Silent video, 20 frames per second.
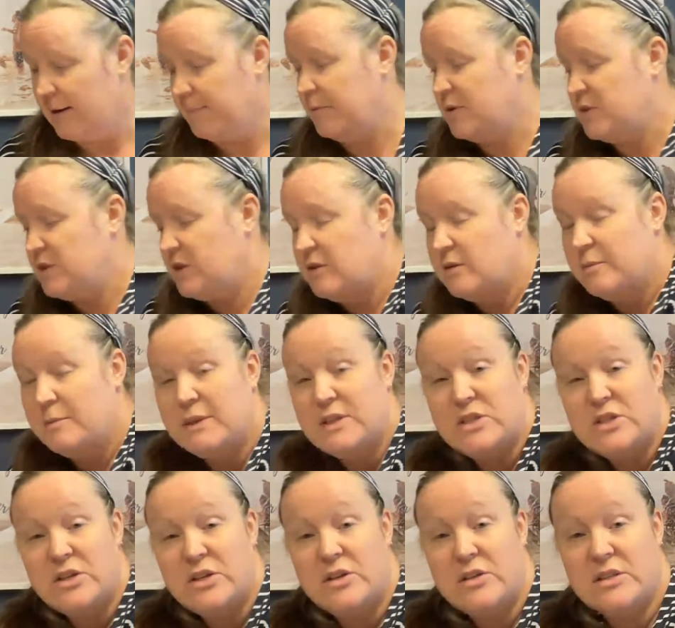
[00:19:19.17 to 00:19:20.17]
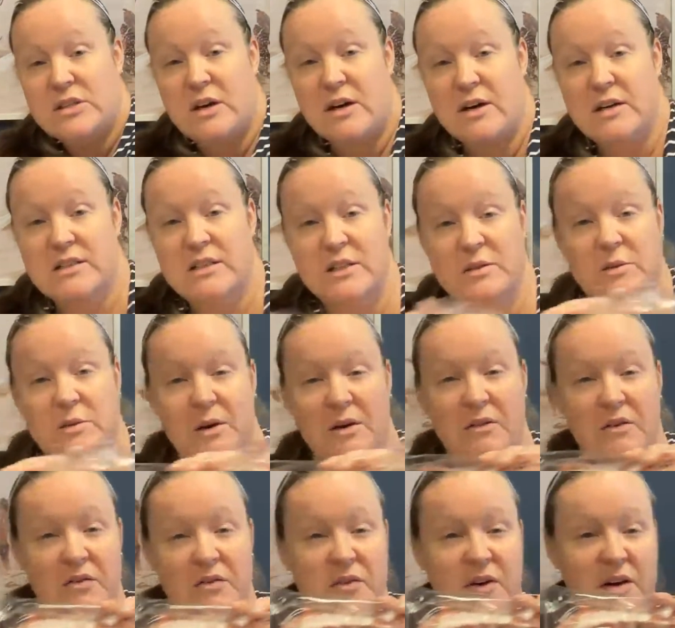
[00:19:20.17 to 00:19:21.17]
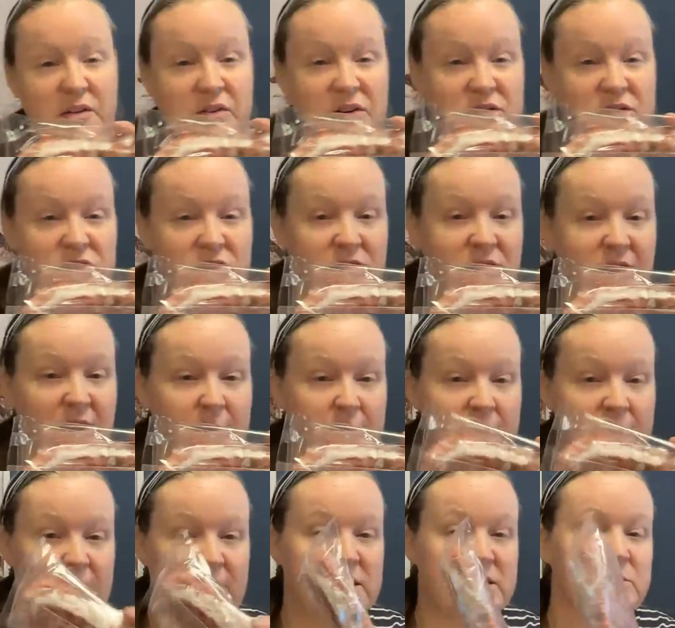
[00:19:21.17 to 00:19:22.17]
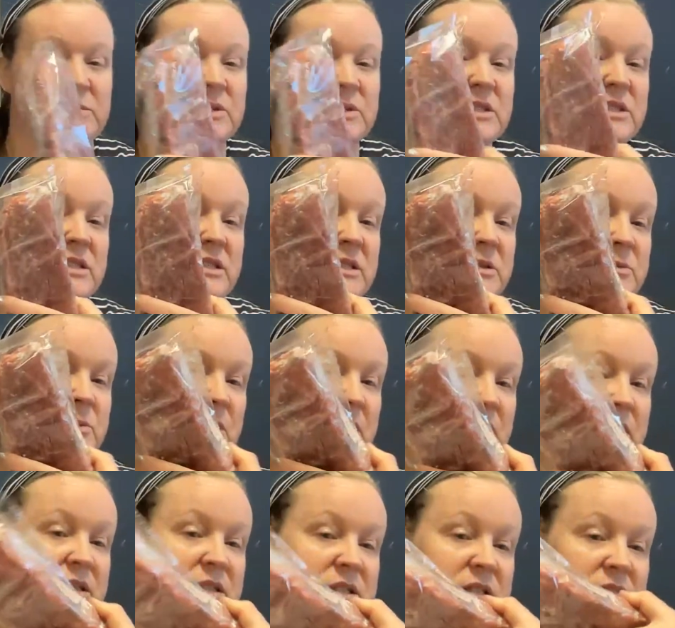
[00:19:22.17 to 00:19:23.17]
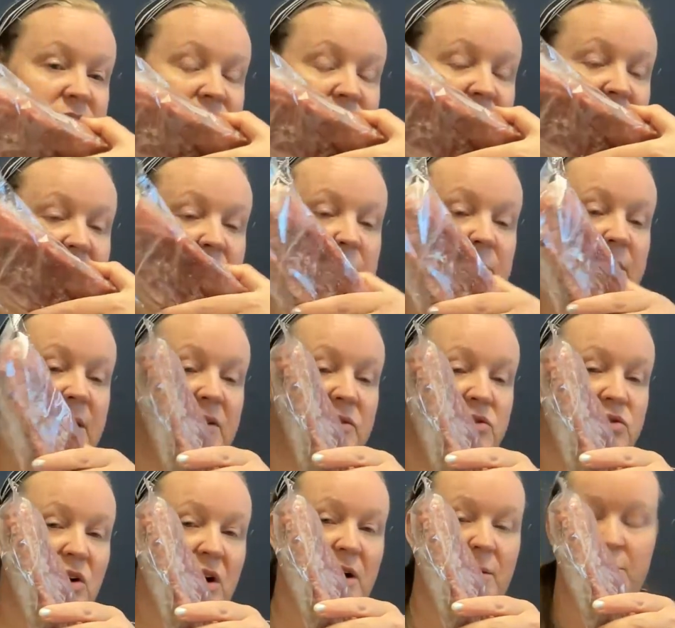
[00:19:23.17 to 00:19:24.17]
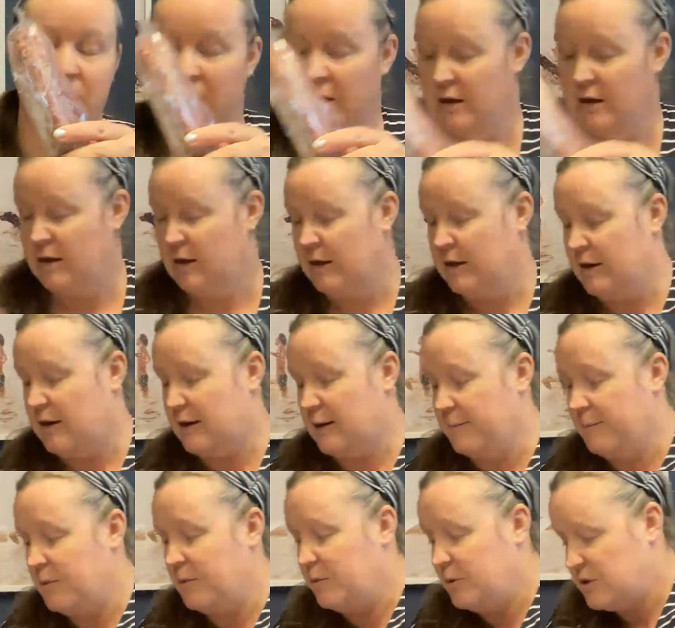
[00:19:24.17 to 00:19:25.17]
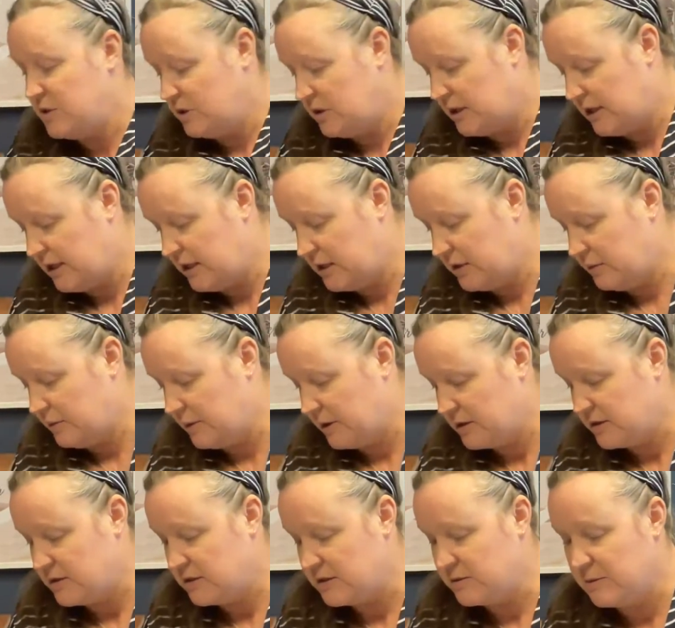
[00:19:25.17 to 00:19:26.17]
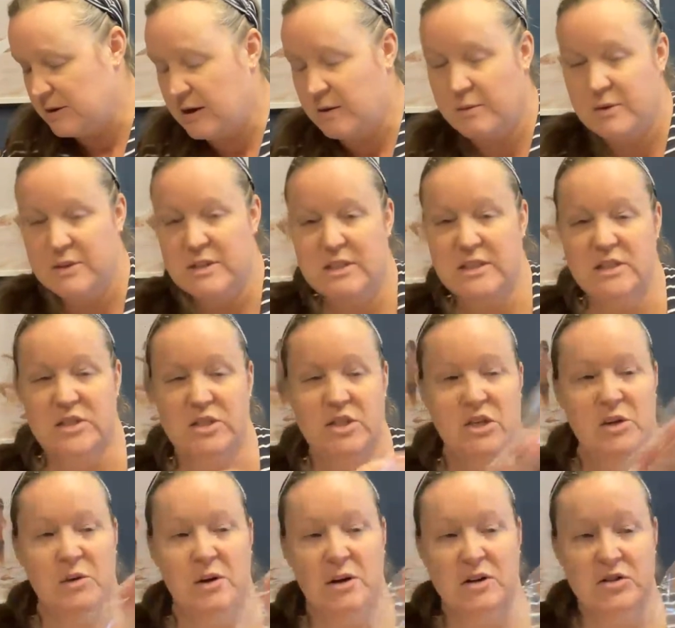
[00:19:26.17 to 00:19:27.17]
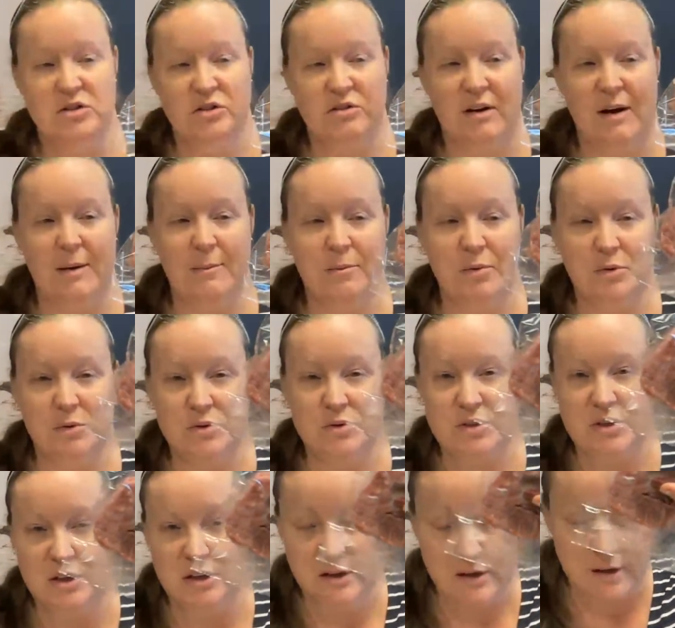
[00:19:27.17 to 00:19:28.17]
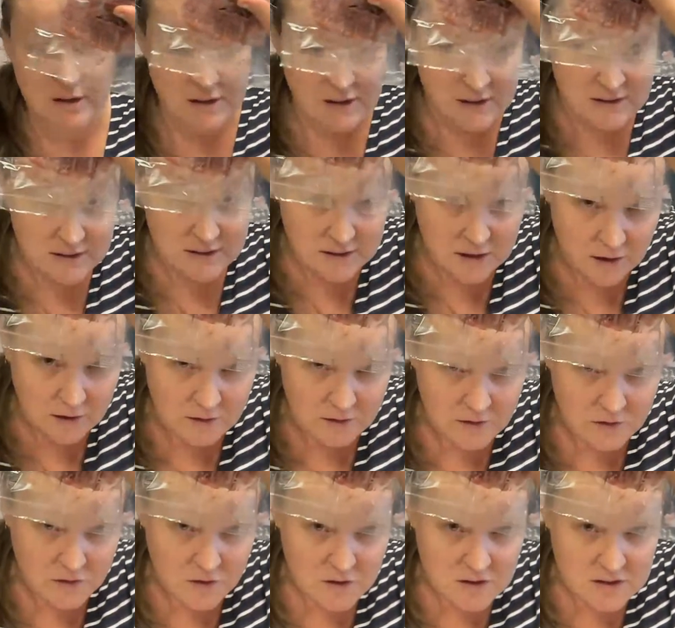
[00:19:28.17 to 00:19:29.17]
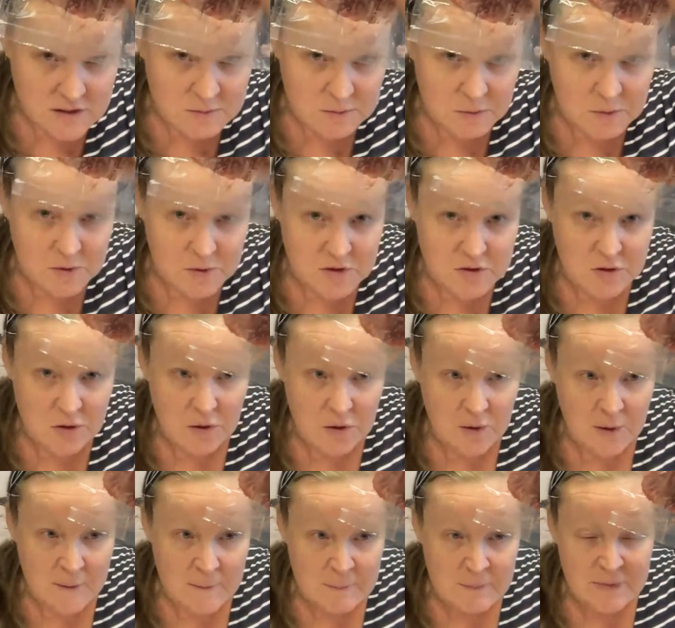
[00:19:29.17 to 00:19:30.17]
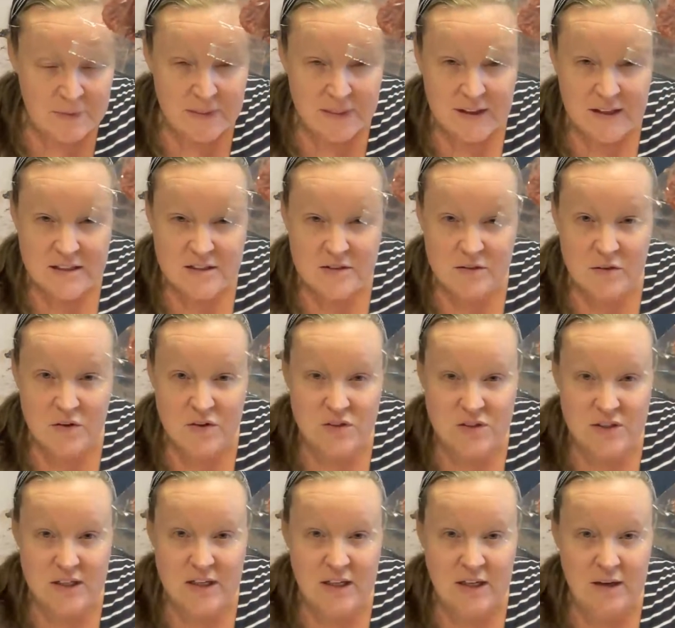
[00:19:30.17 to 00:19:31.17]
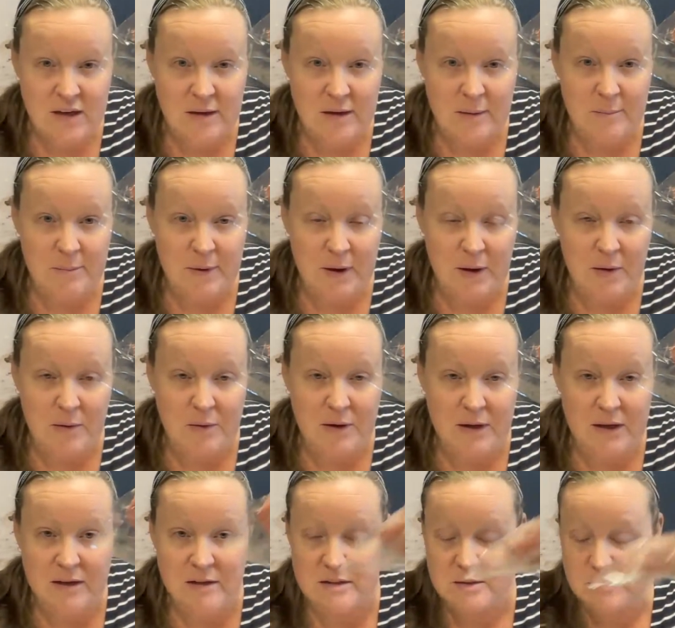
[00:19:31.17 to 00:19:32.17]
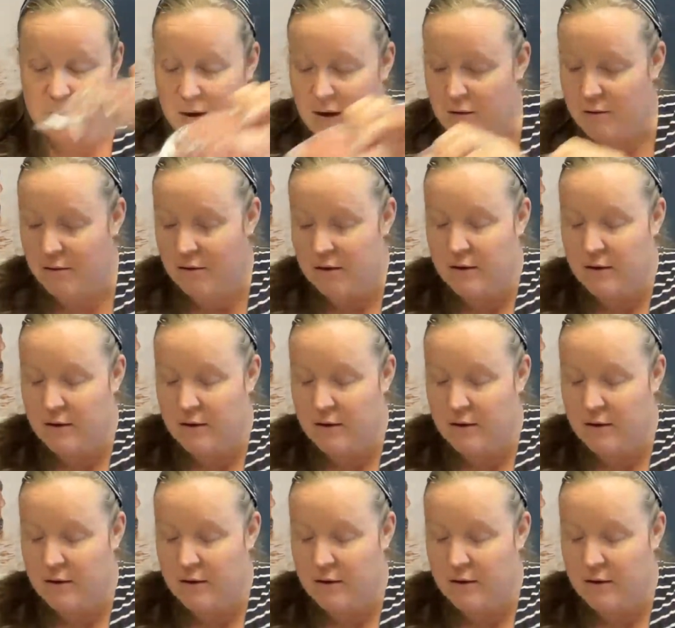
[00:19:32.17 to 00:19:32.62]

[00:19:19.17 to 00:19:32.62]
We do them in 2 sizes. We have a 500-gram mince, which is this one. This is a chicken and beef tripe. Or we do the little ones as well, which is a 200-gram portion. So if you've got a smaller dog, these have got chicken bone in as well.